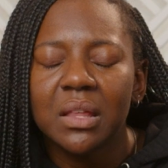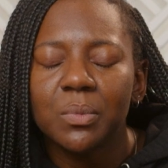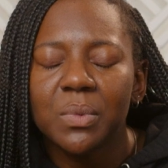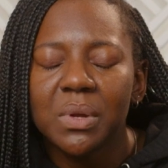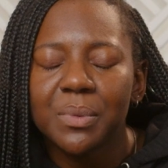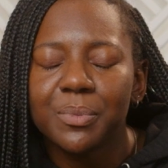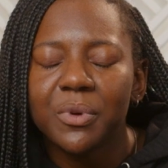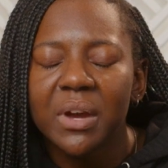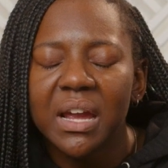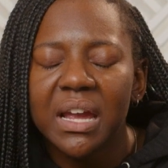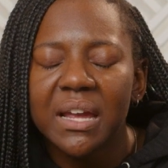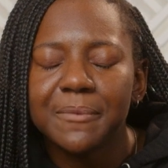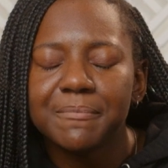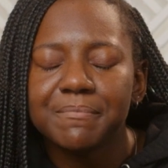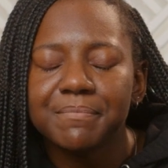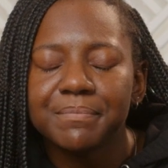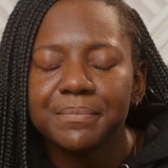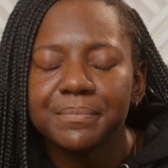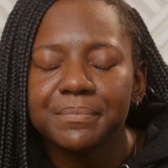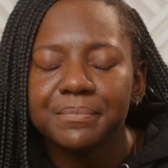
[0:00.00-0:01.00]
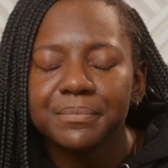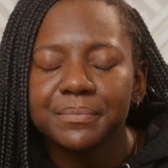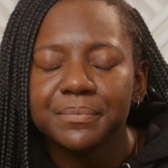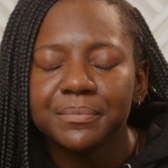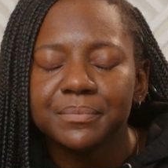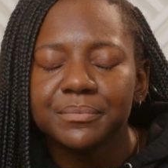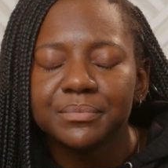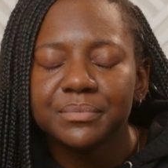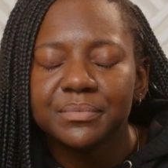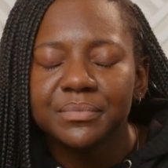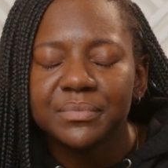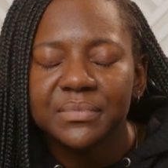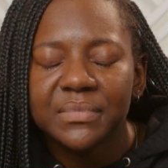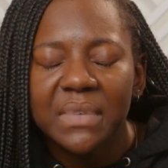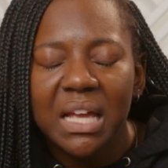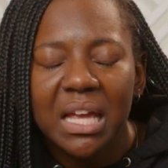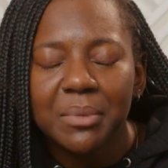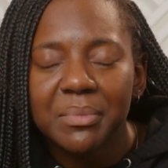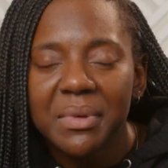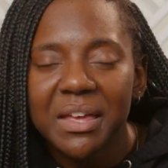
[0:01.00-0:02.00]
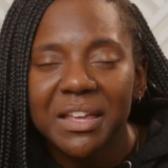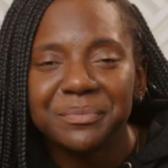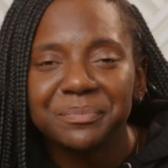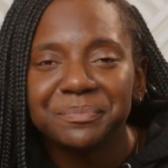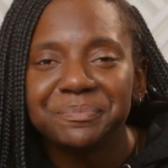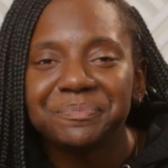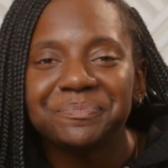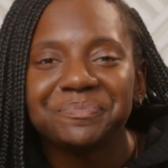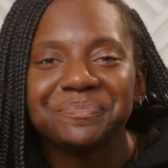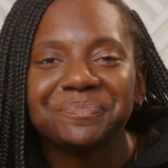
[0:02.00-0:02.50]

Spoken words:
that we pray. Amen.